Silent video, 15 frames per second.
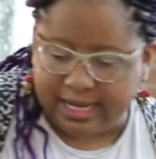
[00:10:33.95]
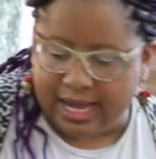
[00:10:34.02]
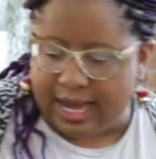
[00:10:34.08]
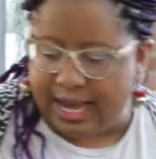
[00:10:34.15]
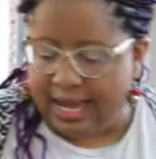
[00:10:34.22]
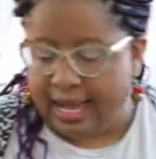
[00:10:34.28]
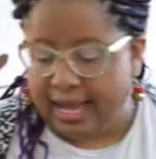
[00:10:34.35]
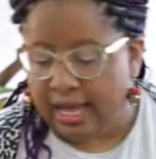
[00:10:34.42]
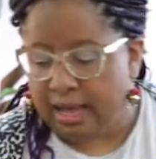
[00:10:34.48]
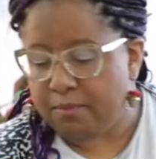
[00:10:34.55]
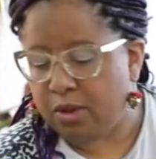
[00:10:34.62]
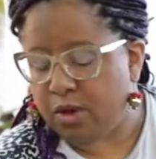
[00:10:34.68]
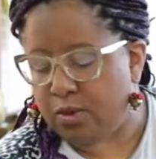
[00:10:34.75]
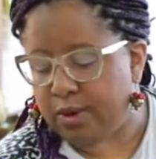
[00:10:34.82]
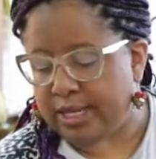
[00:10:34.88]
I am
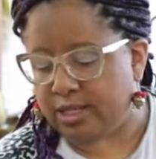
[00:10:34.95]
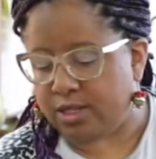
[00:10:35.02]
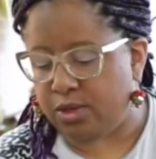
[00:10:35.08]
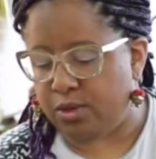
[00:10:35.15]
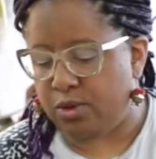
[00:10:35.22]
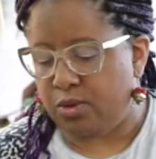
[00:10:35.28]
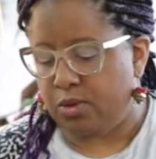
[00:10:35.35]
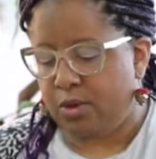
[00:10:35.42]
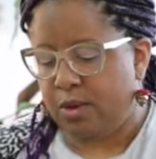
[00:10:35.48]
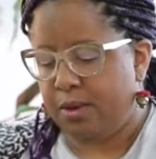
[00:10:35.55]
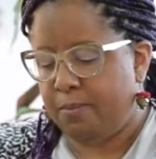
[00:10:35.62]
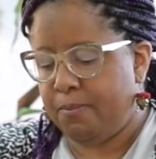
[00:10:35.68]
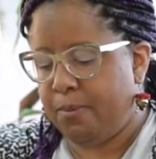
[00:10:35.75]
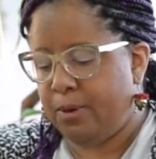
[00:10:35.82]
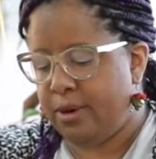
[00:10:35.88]
going to
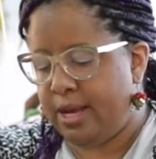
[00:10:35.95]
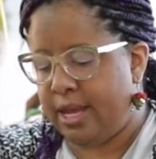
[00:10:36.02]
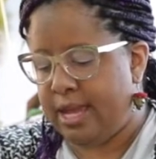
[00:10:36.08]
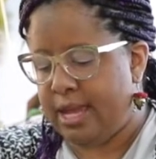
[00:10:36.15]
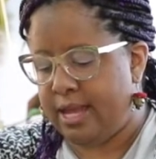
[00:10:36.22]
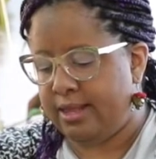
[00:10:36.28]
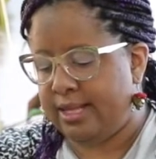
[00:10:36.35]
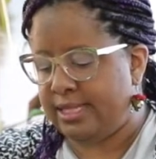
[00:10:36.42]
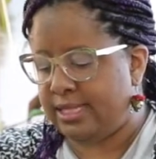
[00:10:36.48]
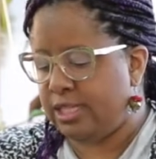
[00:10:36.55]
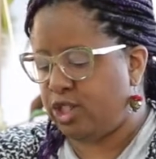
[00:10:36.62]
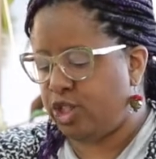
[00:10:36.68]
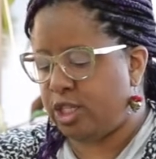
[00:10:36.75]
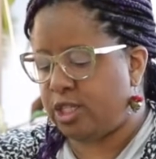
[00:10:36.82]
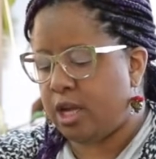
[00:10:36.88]
put in, this
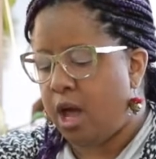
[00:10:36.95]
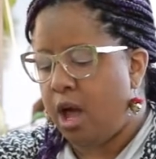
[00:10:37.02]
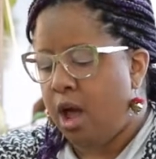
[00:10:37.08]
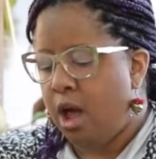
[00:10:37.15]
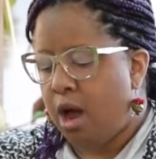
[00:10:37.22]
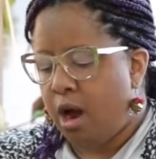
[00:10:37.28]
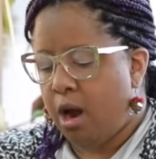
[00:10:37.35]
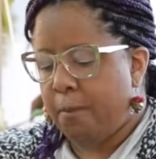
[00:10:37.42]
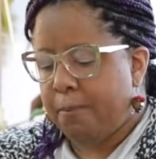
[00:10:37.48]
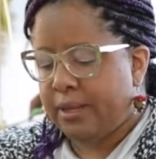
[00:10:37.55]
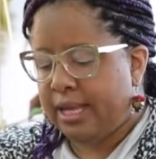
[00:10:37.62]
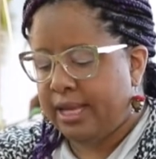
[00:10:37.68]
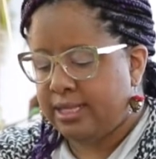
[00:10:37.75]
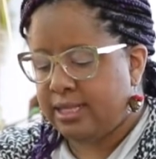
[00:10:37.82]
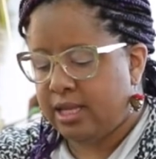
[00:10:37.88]
is just our
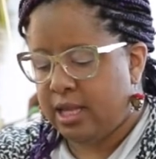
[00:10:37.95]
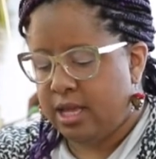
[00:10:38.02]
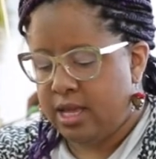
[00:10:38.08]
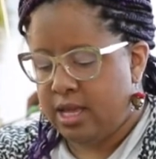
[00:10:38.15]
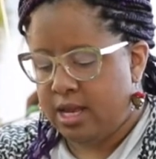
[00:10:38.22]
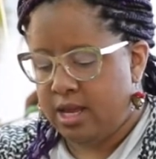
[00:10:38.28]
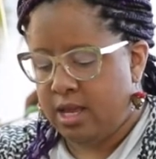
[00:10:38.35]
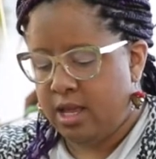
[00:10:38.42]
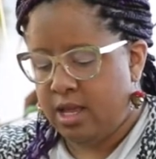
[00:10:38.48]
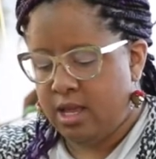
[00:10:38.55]
Plant Salon